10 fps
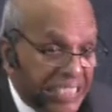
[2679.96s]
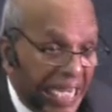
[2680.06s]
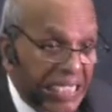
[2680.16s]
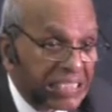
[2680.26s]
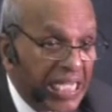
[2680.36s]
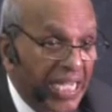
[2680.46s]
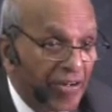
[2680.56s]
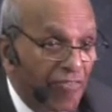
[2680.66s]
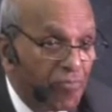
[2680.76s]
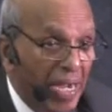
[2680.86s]
takes
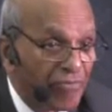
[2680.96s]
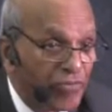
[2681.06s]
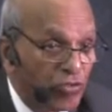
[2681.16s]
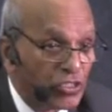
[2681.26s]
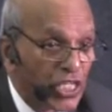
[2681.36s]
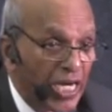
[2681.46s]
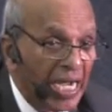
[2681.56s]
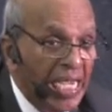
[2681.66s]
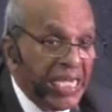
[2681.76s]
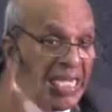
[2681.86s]
care of my future.
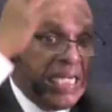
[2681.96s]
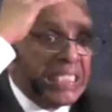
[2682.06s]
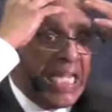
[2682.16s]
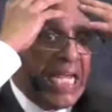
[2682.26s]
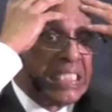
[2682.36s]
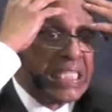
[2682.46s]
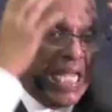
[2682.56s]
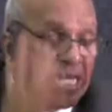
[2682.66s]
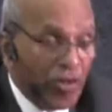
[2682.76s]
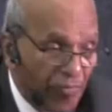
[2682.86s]
He takes
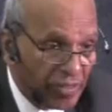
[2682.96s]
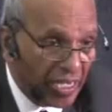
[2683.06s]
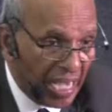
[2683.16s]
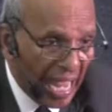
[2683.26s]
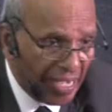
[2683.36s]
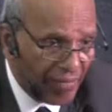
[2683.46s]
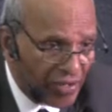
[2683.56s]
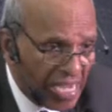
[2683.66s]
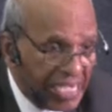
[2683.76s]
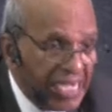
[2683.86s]
care of the
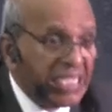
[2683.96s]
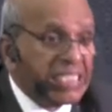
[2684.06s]
life. He